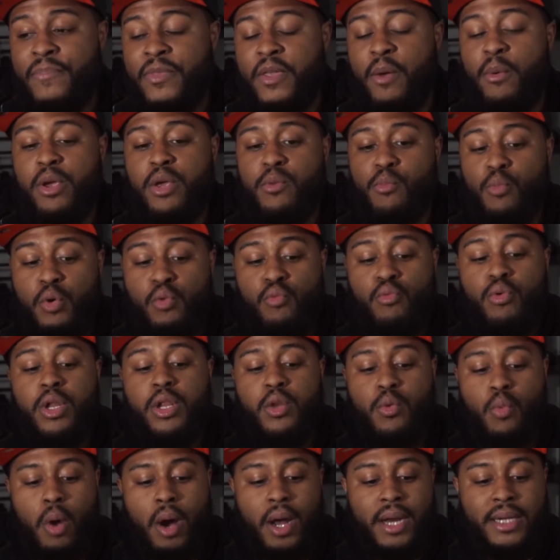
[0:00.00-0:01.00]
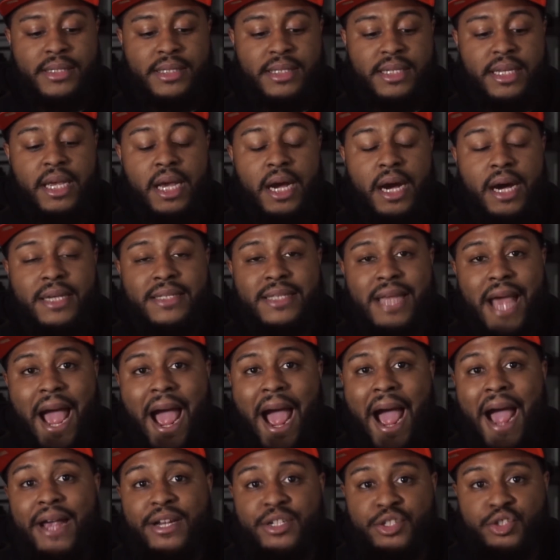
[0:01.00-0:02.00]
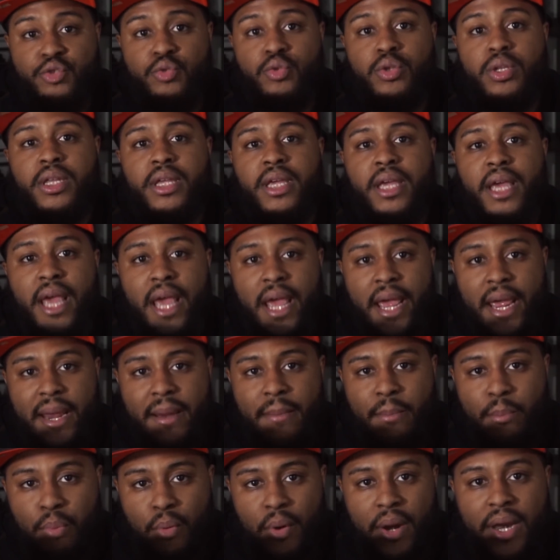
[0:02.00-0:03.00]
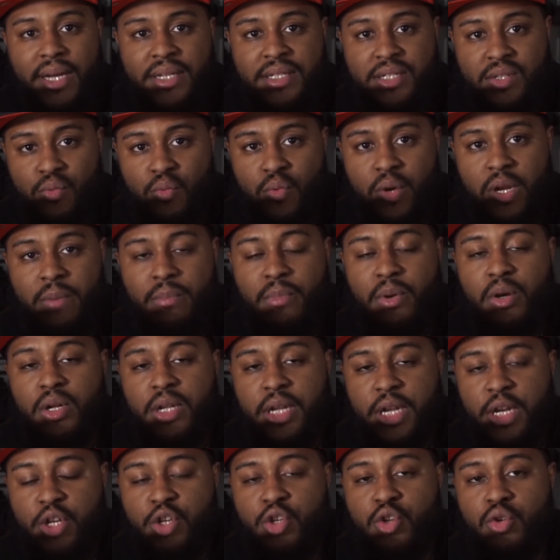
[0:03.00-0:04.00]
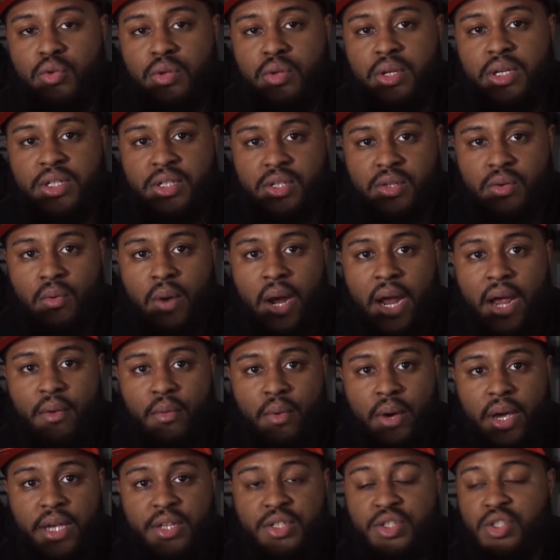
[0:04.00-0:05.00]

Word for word: And we, we really wanna see us actually embrace the rebuild and do this the right way.